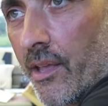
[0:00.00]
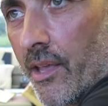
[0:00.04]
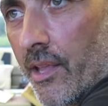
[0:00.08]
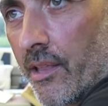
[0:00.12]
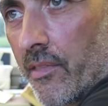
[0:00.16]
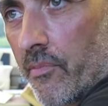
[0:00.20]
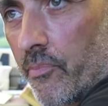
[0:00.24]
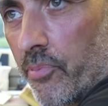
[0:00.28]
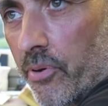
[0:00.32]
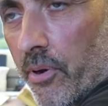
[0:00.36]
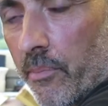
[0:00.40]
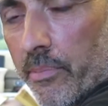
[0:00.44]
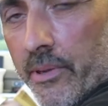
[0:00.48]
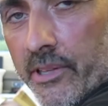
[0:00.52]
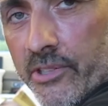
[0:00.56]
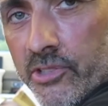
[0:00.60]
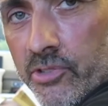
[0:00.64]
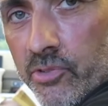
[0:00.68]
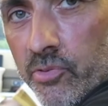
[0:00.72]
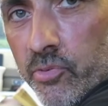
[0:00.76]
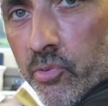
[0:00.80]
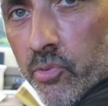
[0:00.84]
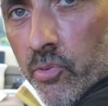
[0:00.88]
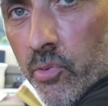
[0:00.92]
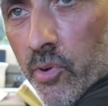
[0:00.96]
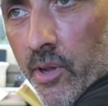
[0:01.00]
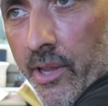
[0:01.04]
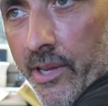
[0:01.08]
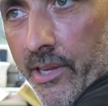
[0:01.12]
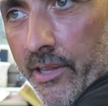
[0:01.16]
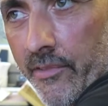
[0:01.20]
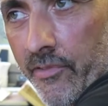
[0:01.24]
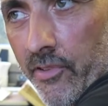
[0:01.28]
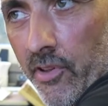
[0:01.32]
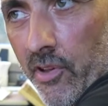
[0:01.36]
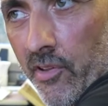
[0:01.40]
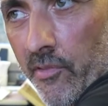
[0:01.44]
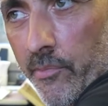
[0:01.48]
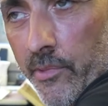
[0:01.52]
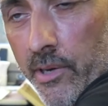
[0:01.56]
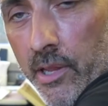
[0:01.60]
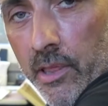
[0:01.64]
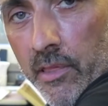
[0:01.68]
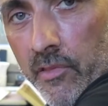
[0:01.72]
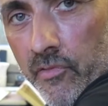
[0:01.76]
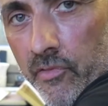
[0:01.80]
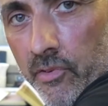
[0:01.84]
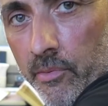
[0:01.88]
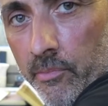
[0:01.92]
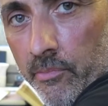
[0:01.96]
it's probably 25
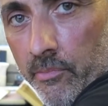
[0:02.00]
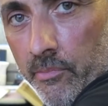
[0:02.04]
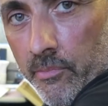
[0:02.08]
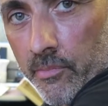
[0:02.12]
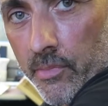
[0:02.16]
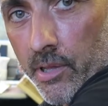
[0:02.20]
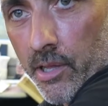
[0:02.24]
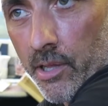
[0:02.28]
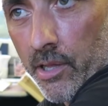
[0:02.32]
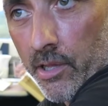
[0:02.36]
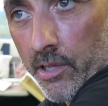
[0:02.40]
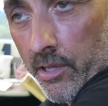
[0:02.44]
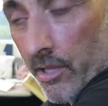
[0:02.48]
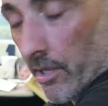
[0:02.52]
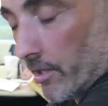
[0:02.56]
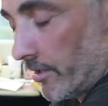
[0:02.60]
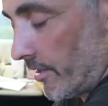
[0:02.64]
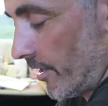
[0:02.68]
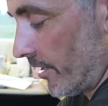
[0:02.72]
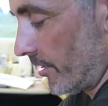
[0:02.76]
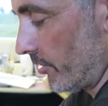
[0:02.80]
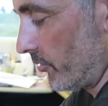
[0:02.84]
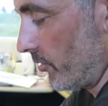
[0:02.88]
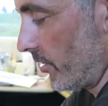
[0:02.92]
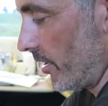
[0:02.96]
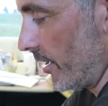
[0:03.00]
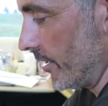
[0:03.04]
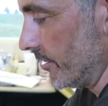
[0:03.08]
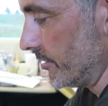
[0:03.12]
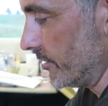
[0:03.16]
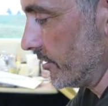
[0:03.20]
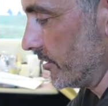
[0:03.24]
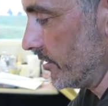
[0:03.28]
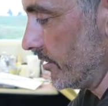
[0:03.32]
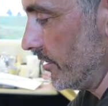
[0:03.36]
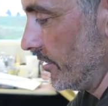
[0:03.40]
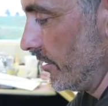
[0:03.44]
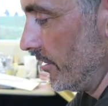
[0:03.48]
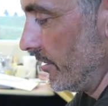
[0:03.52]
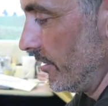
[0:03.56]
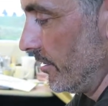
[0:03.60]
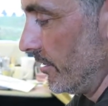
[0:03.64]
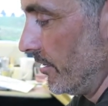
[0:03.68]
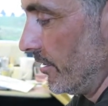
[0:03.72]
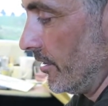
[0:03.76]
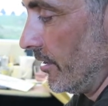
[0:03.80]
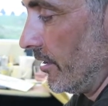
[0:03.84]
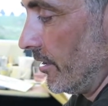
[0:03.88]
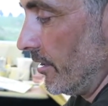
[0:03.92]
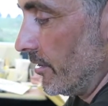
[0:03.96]
minutes from cardiac arrest,
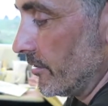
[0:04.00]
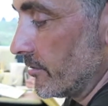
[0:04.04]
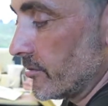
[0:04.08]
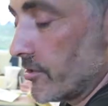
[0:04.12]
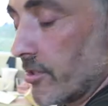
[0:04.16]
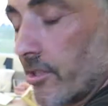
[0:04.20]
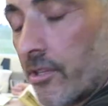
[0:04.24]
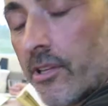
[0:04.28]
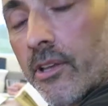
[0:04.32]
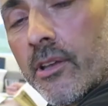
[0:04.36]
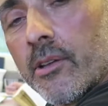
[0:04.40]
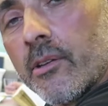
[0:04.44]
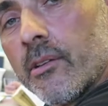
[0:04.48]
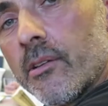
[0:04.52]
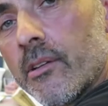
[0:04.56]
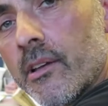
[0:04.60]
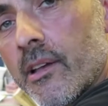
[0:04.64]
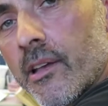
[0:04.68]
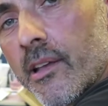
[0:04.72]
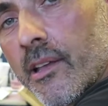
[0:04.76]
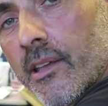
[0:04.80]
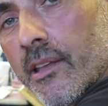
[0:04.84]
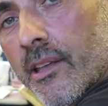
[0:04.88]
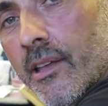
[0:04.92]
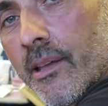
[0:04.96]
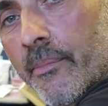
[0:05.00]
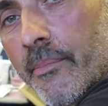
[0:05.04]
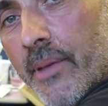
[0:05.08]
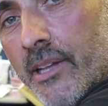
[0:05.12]
to do a